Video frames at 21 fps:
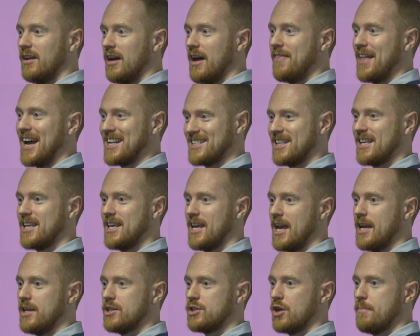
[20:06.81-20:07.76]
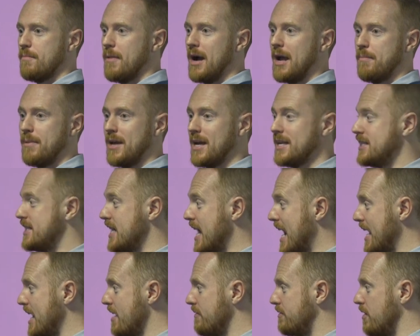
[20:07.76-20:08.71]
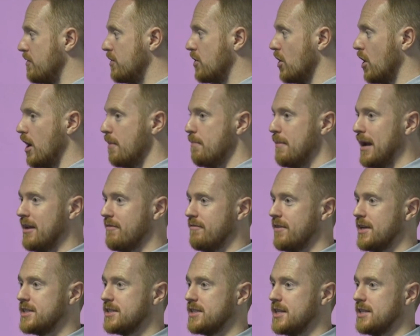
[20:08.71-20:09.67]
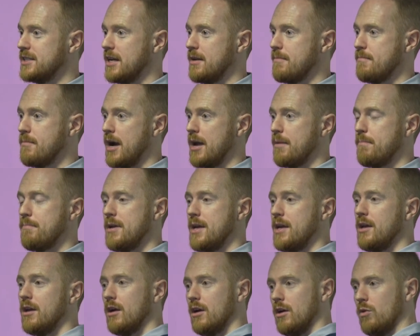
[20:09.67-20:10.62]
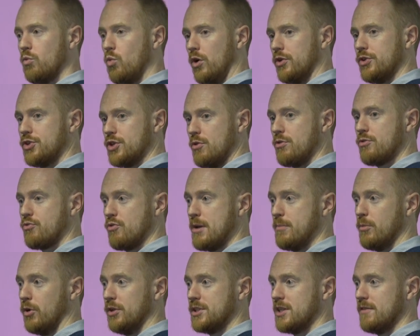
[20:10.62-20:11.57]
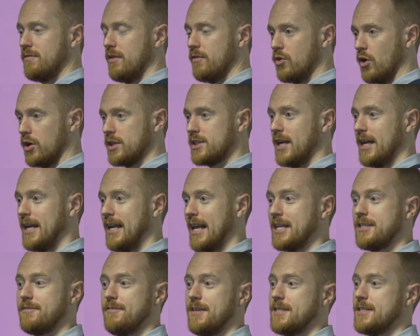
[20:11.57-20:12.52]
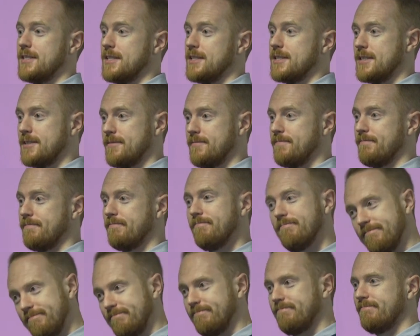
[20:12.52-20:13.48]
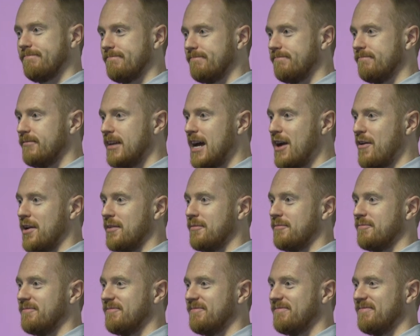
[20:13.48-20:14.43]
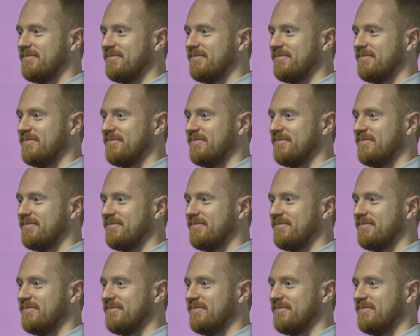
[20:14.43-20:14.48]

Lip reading: And that's the key. So it might be a day if you've got 1 million visitors, and it might be 1, 2, 3 months if you've got slightly less visitors. Erin.